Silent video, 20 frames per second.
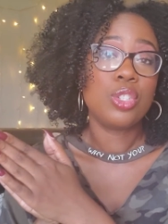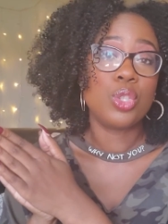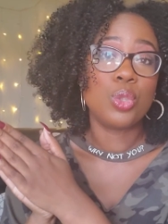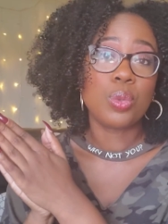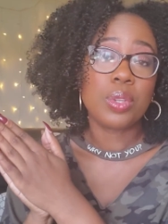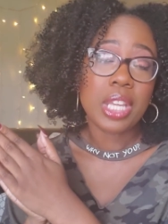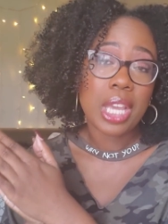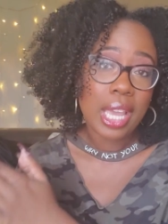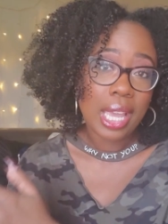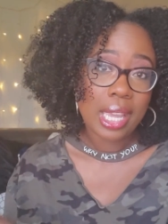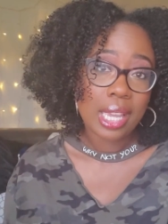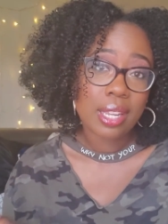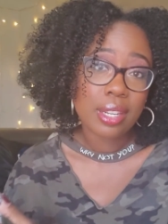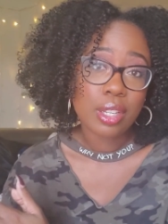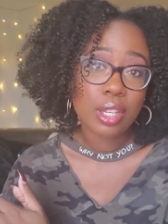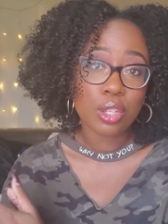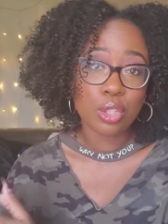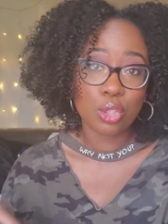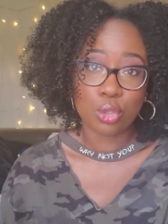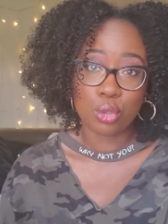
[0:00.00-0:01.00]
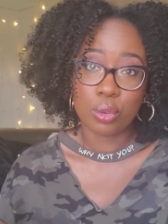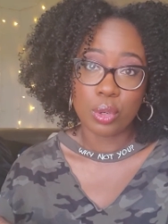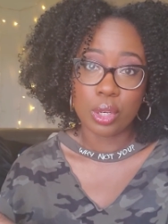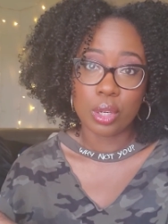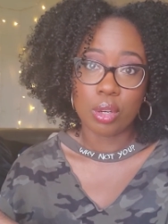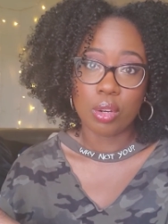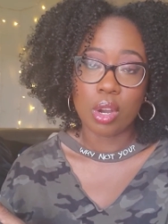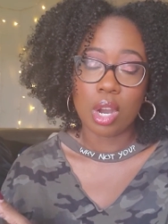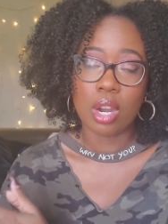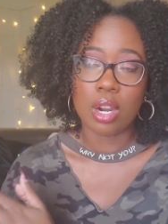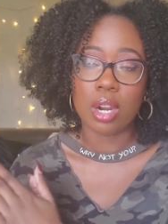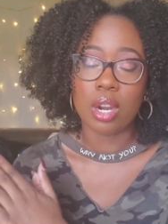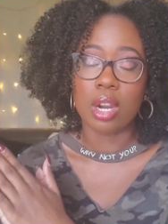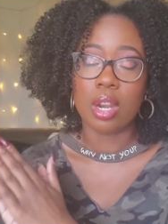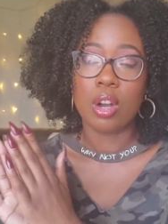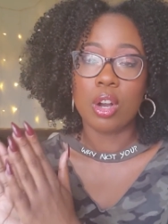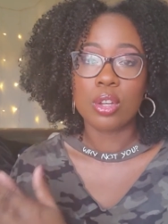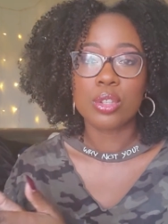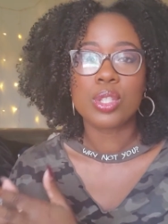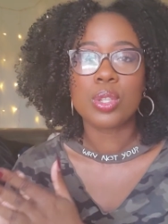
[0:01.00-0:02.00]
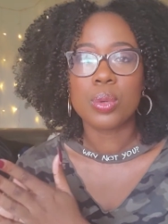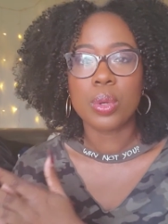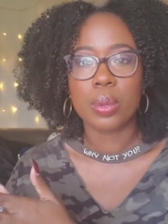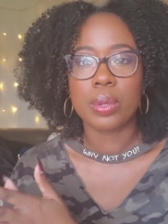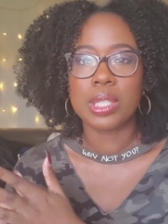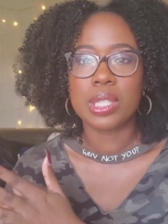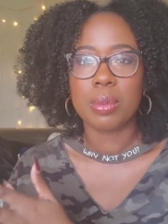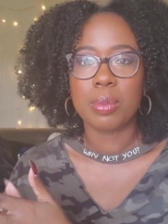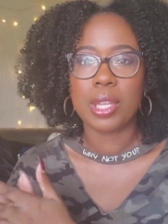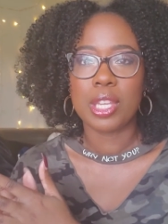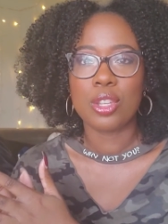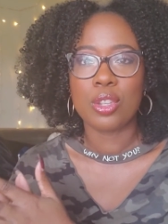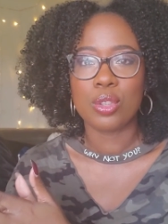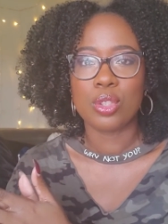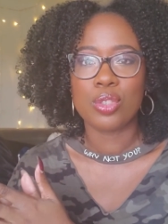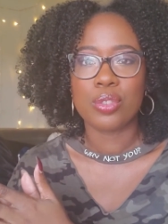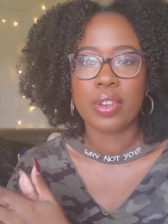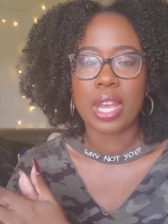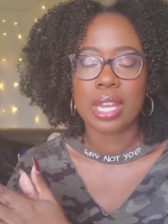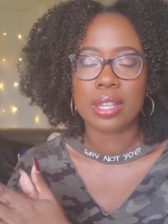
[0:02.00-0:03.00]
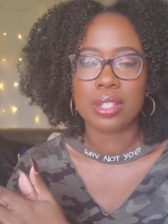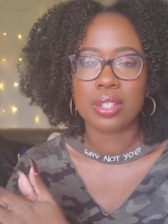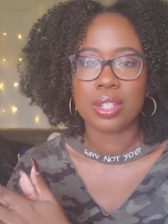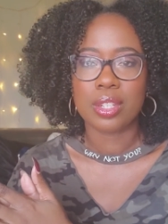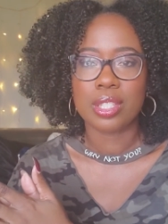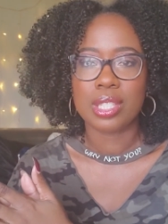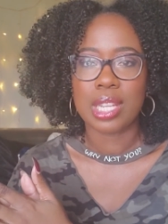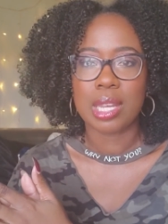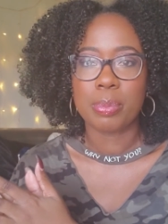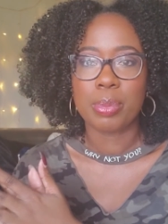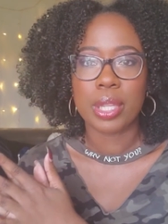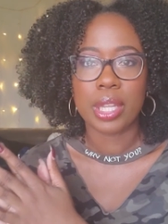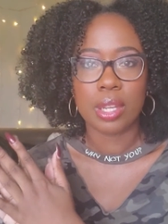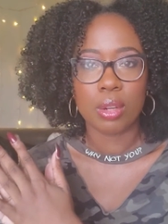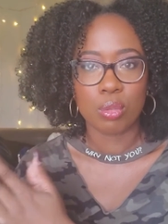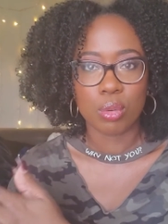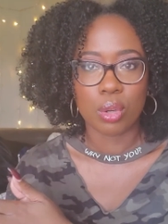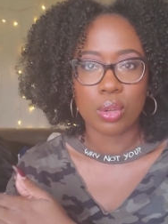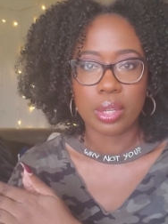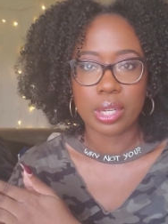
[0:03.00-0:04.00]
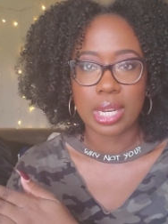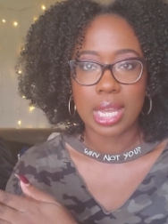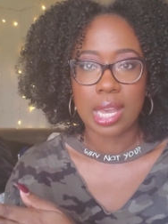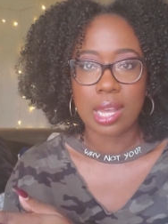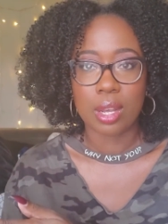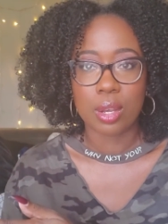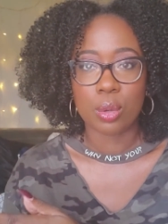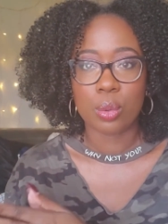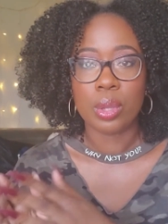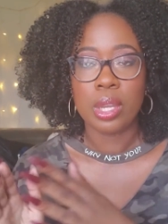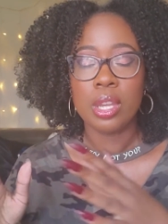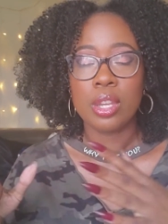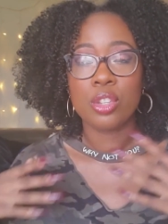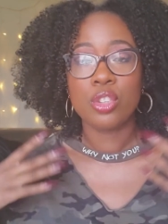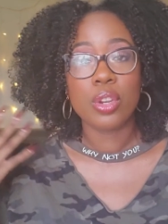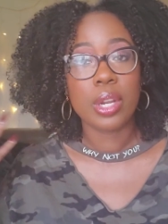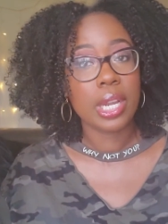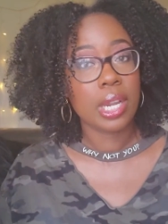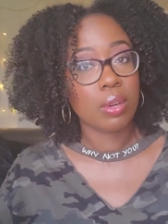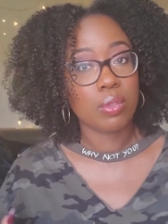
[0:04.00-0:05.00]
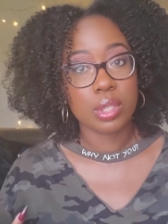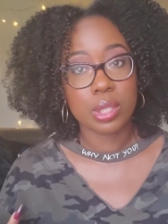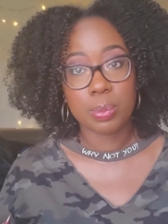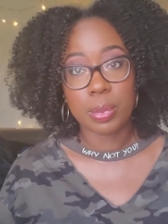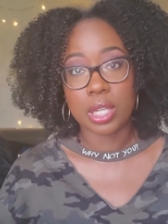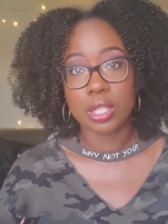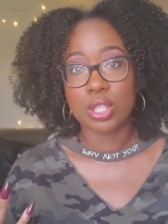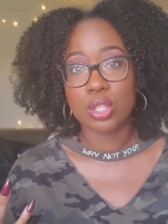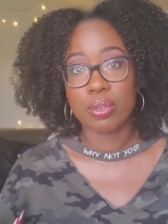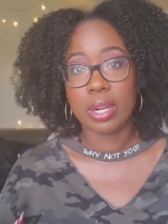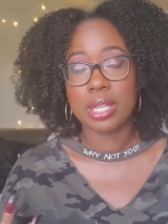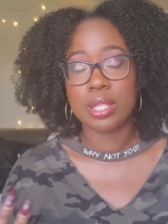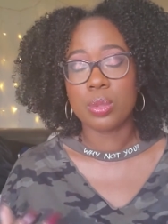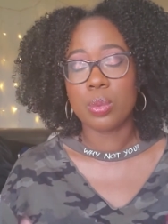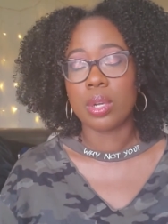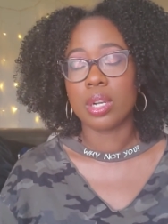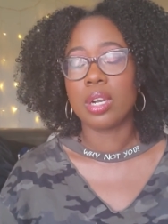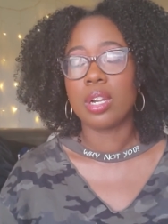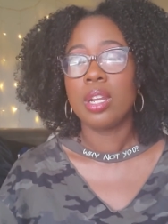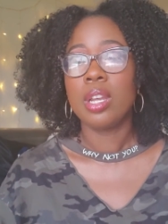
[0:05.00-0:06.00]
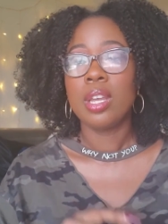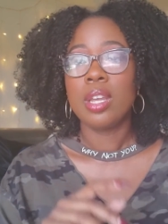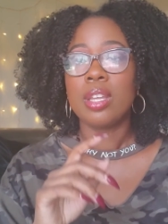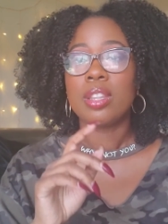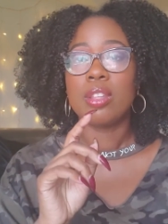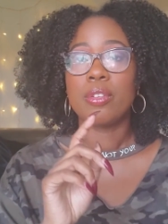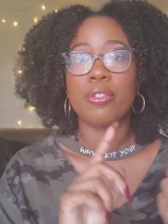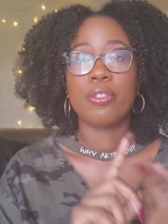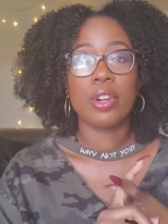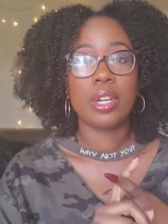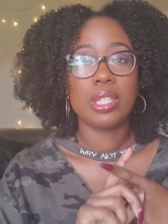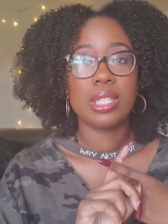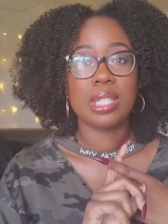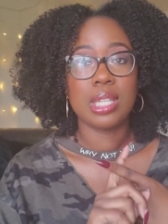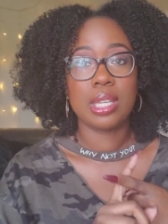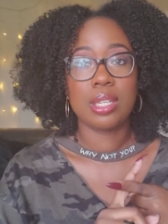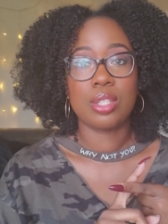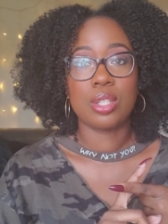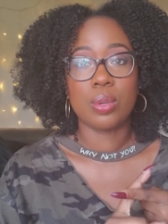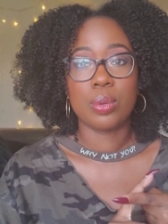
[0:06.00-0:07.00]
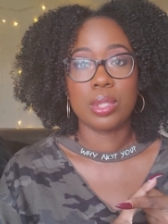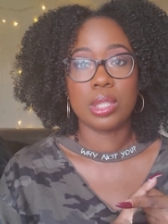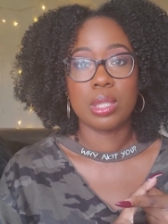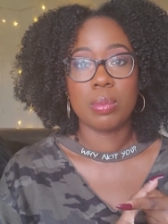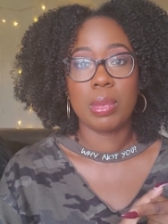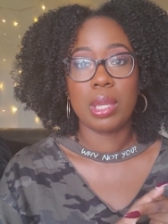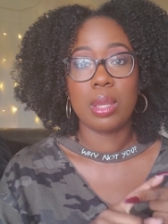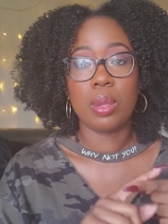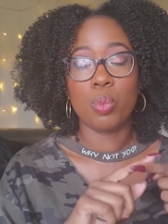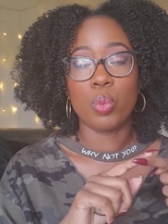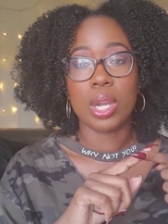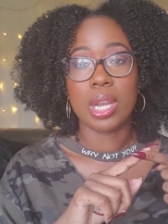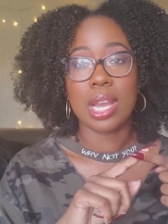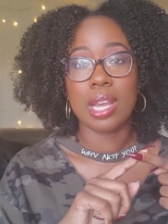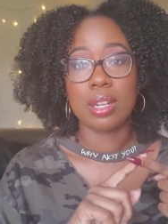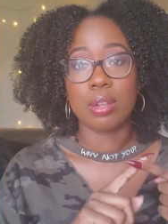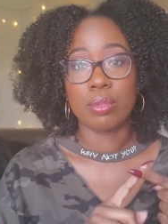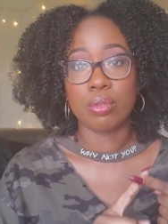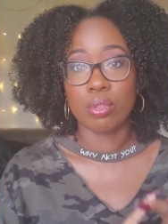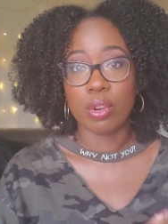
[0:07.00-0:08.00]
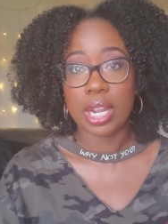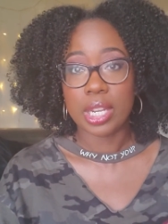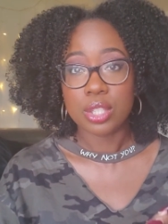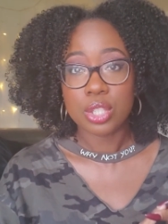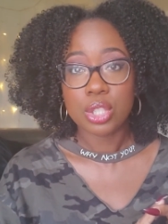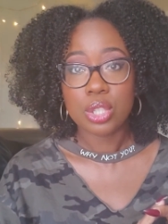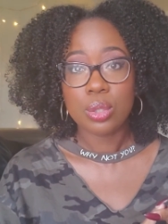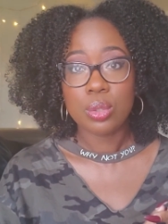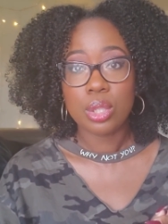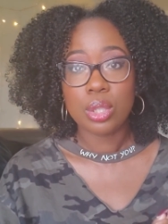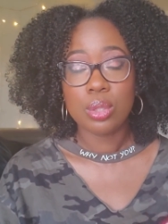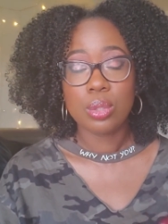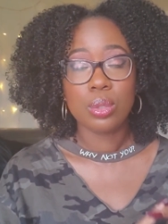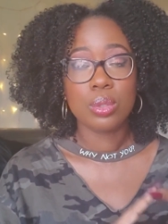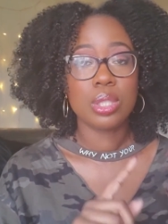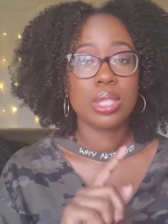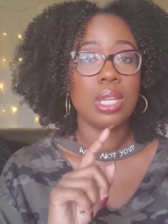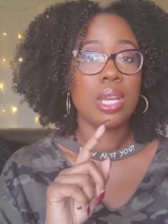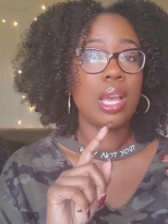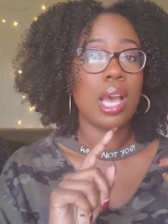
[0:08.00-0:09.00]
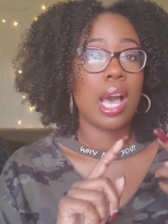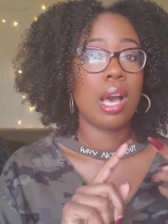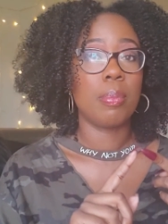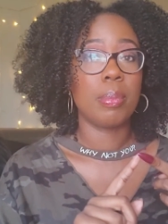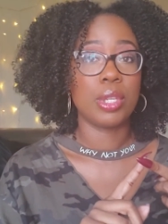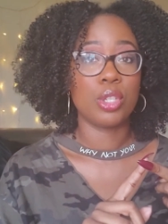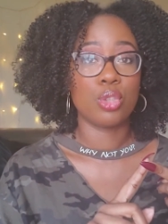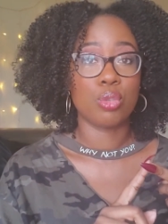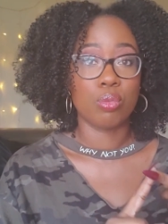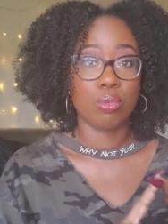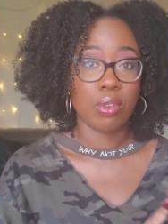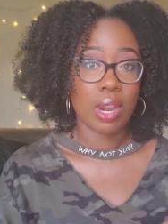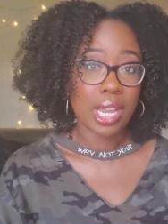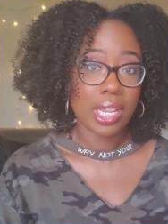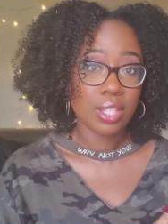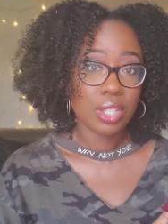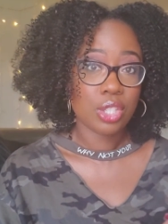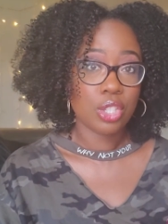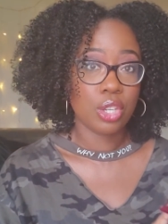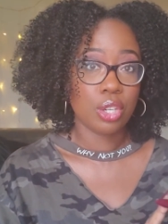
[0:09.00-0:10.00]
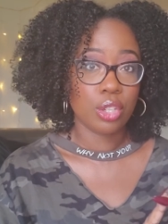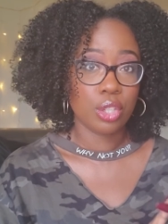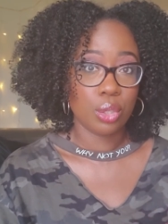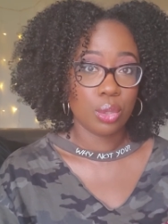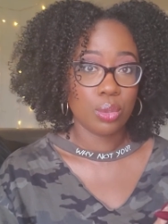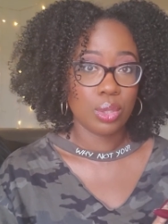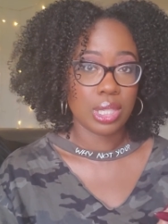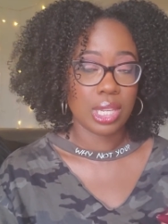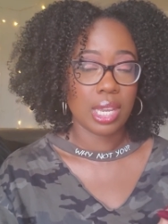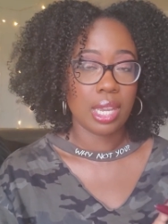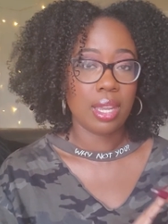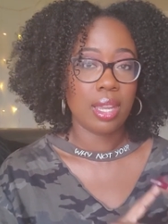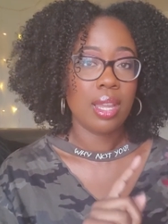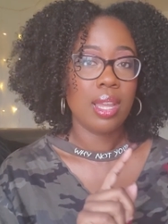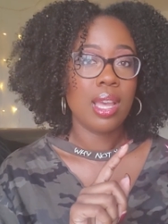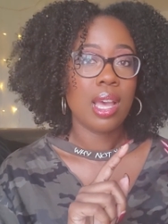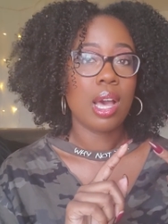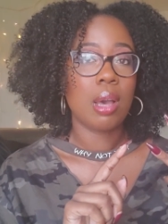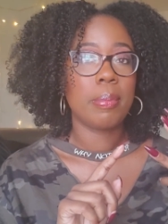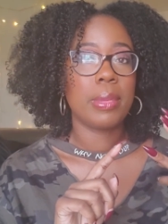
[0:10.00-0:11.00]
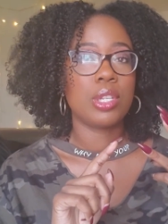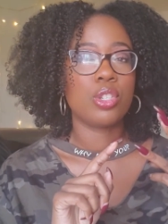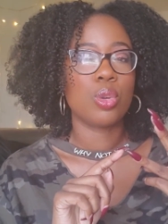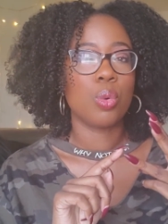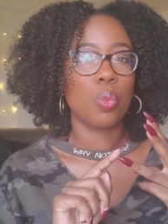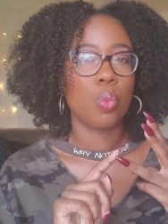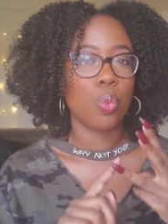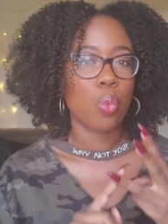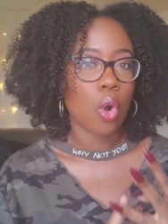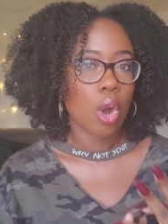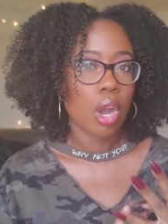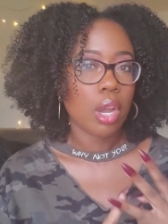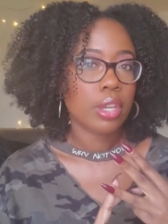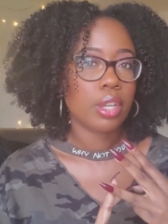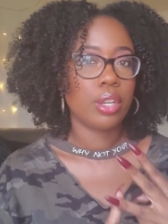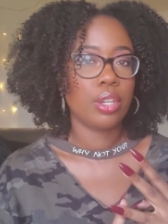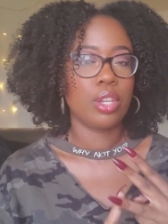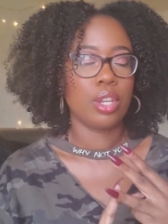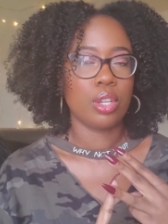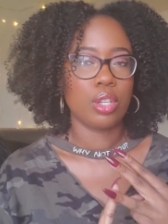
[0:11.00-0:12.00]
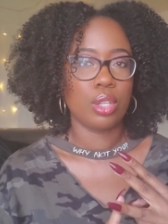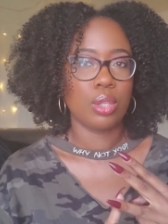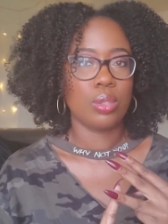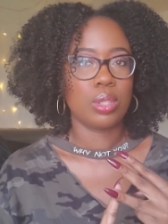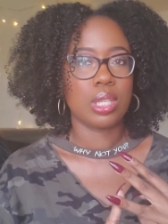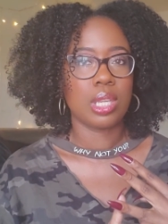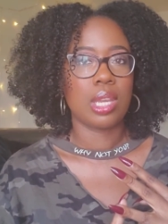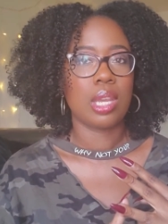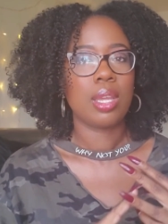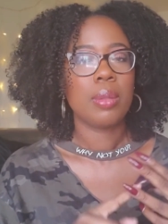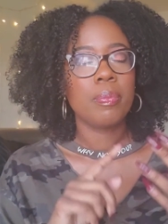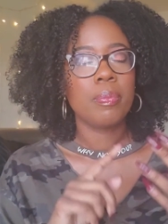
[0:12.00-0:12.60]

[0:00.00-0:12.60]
you can control are also going to be huge factors that play a role in how your hair responds to rice water. The first thing is going to be what kind of rice you use, how much rice you're using, how much water you're using,